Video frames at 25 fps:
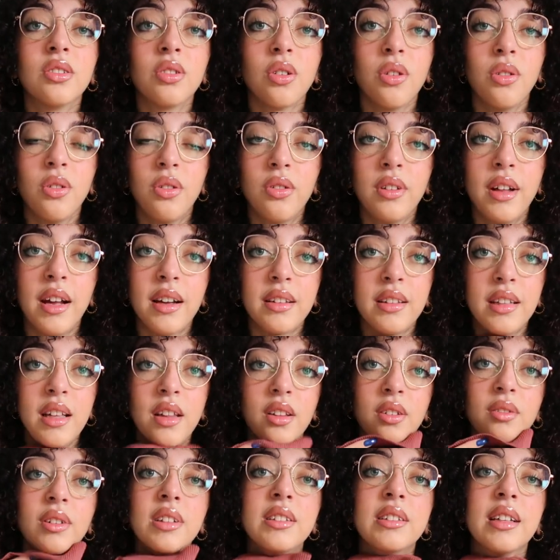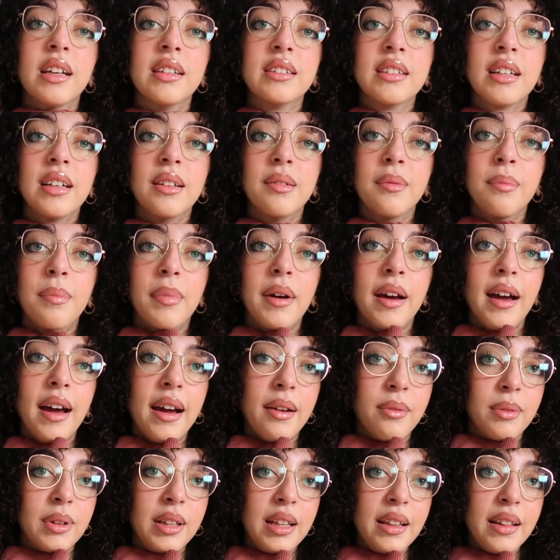a turtleneck, the other one doesn't, but
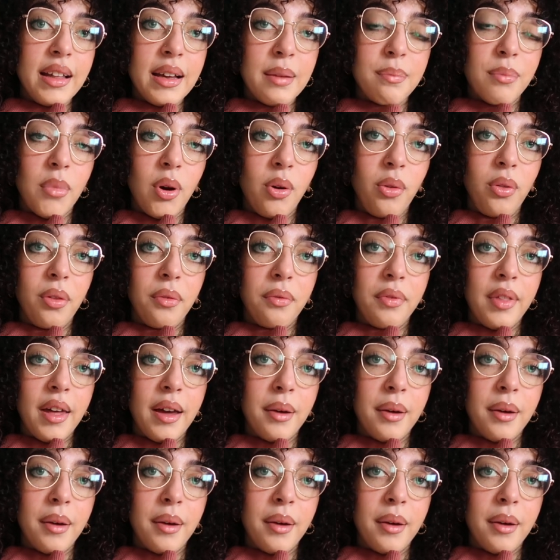I really like both of